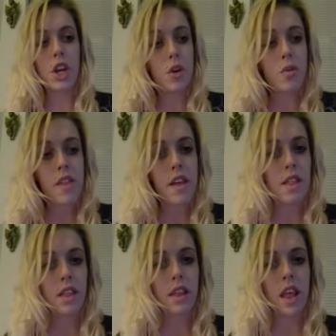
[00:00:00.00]
do
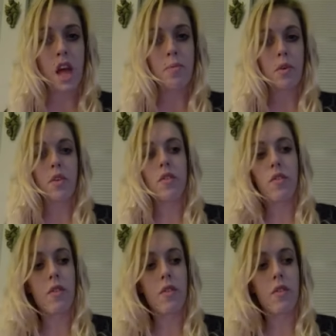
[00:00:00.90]
this type of